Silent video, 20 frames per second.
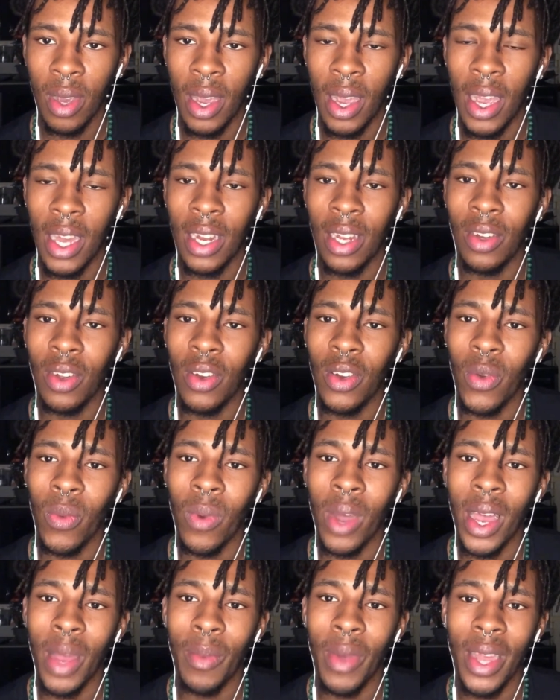And I don't know
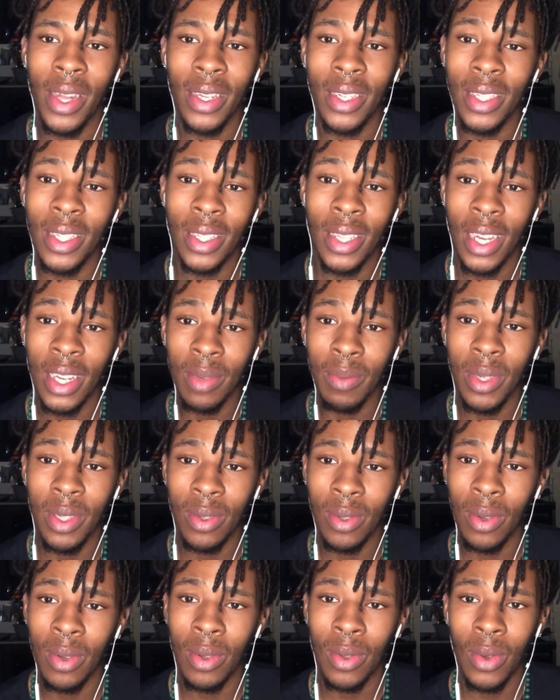why, but energy's had me
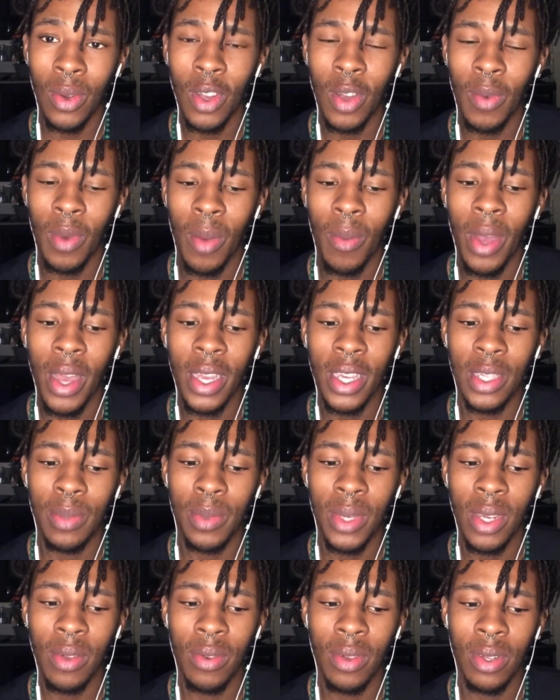talk about my
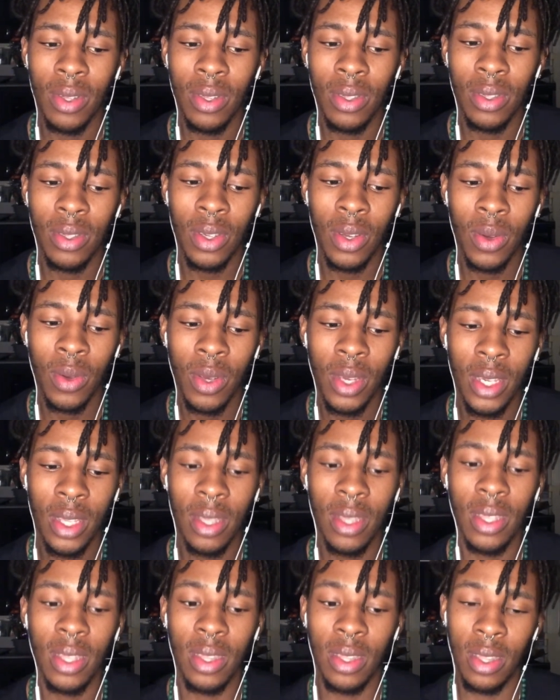experience, so
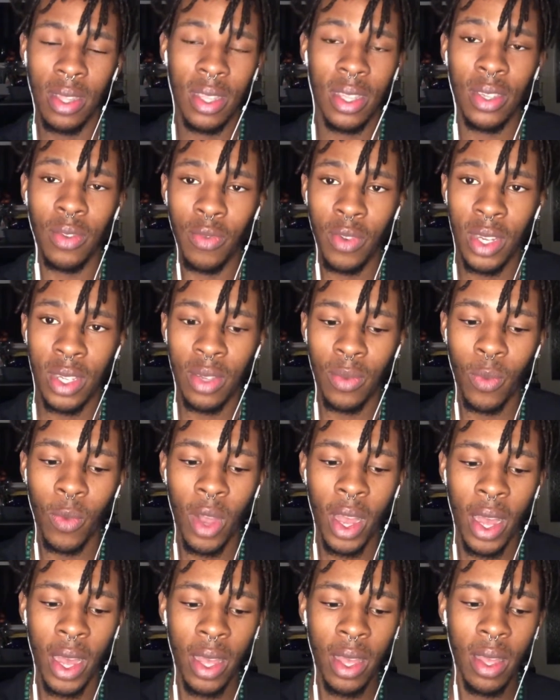there's a reason
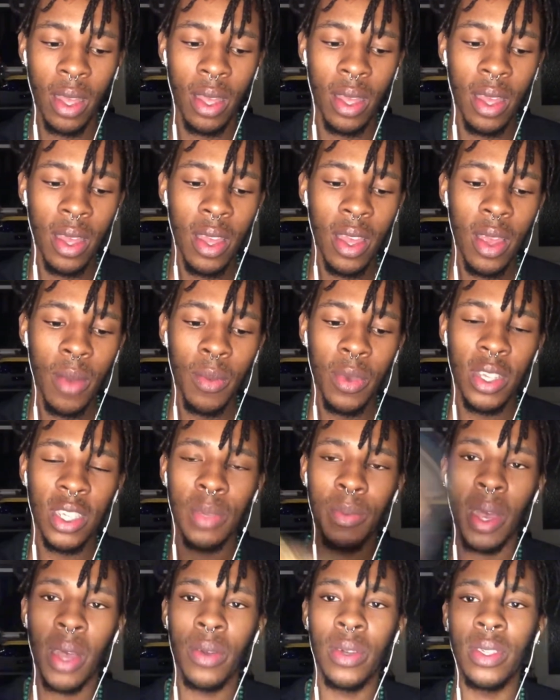why. But it's
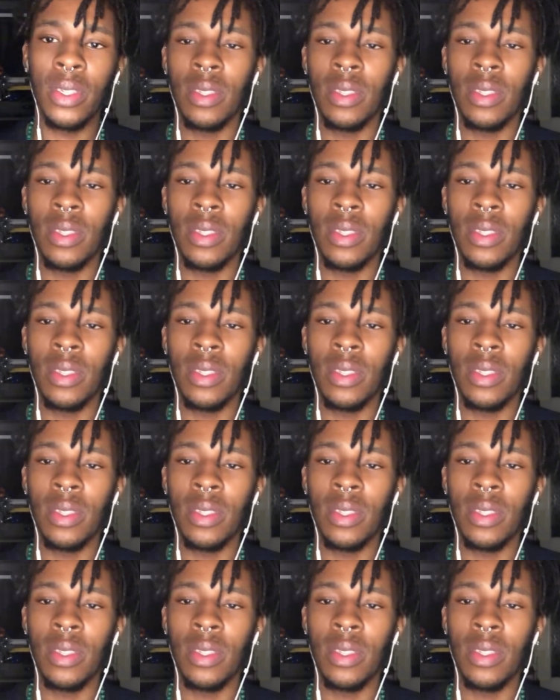about is